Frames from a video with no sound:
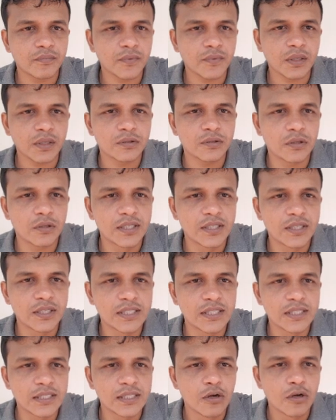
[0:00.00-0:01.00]
So this
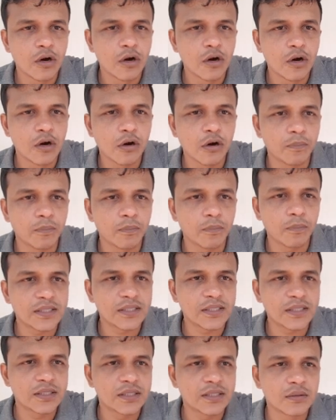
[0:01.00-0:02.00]
is
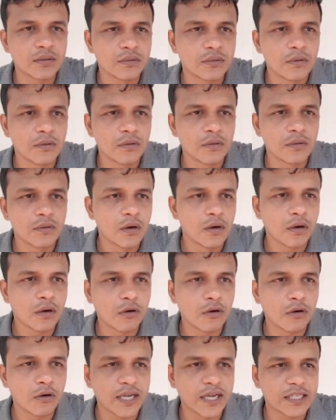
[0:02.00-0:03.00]
complex
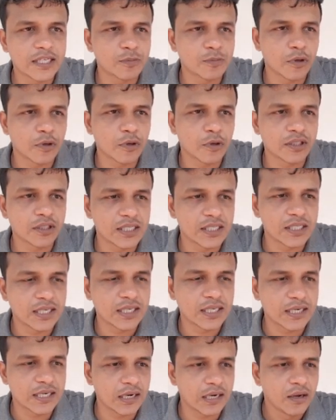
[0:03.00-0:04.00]
growing exponential
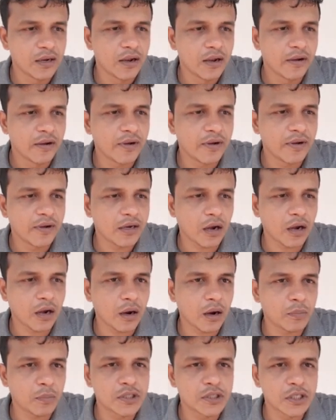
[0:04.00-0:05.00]
signal. When
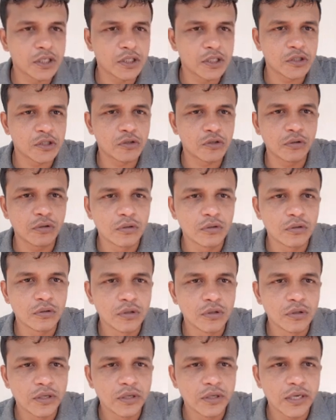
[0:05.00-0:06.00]
opposite is true,
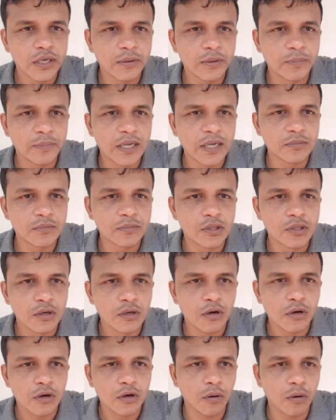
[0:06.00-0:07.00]
it becomes
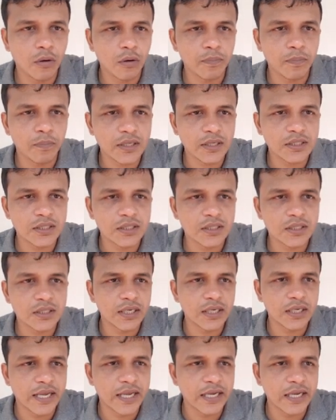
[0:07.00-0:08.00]
complex
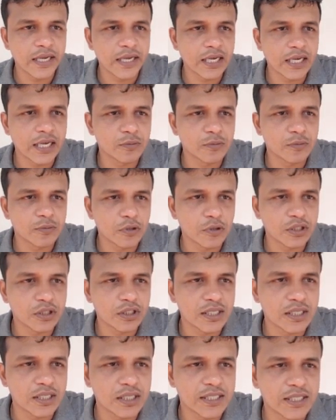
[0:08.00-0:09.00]
decaying
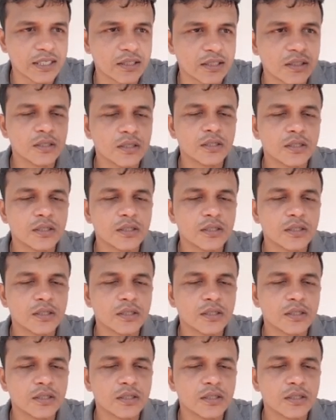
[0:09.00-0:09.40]
exponential signal.